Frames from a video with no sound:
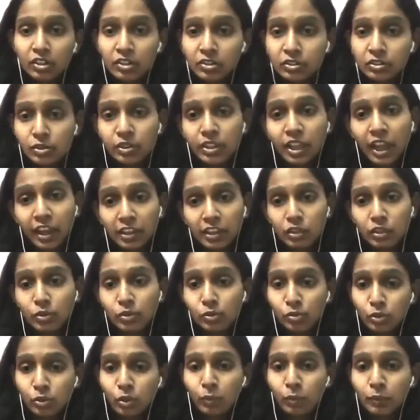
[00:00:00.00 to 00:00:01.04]
So thank you
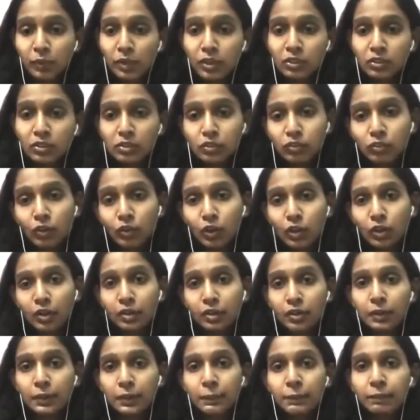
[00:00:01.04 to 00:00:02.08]
so much for
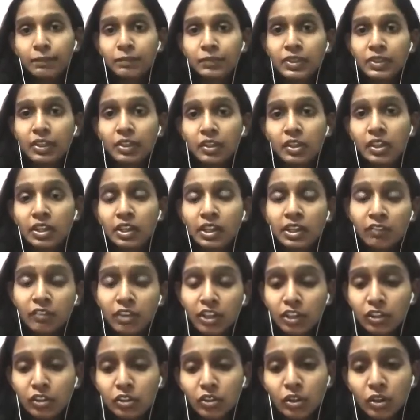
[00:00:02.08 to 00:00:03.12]

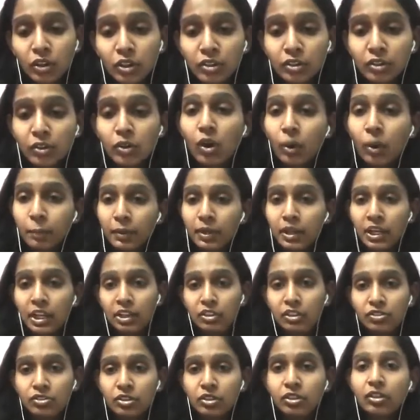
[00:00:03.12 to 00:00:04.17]
giving your
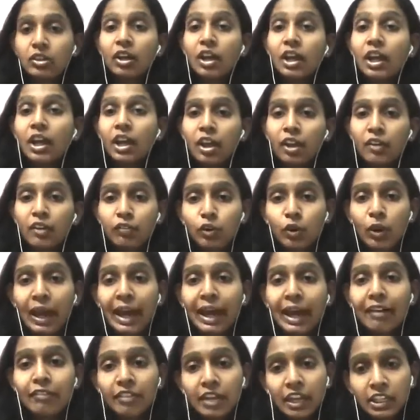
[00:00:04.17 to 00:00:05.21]
cooperation. If you
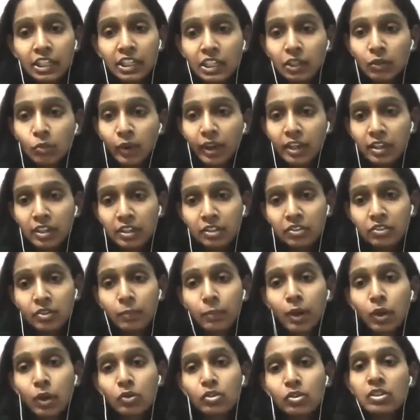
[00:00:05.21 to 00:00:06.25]
have any queries
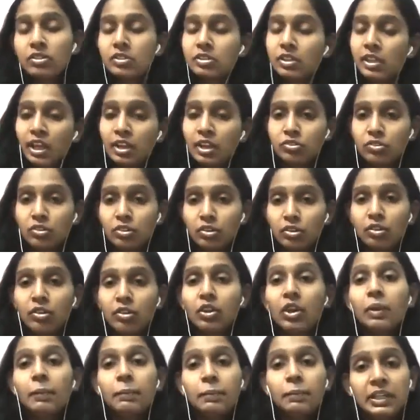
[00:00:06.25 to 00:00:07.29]
about this lecture,
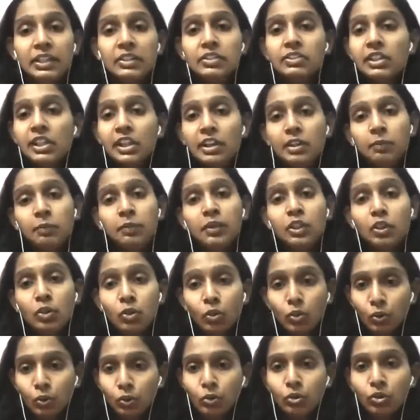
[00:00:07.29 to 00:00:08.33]
please let me
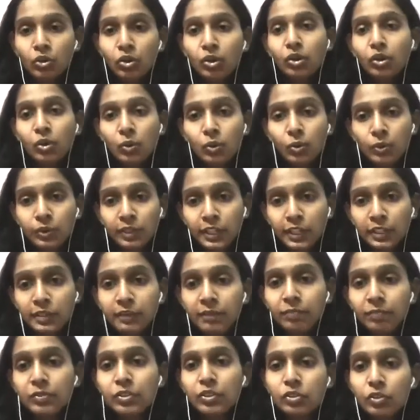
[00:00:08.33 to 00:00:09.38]
know. Okay,
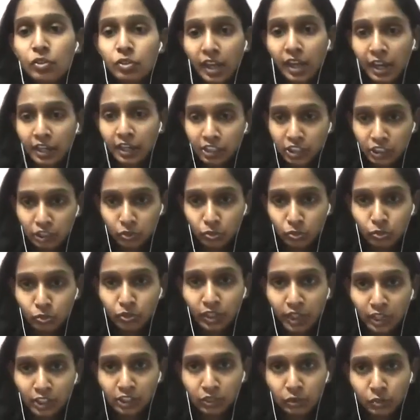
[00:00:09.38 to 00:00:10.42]
so thank you
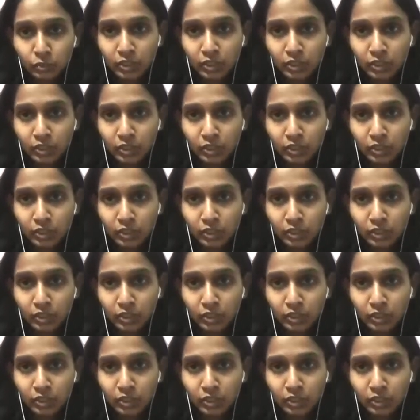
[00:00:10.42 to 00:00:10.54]
guys.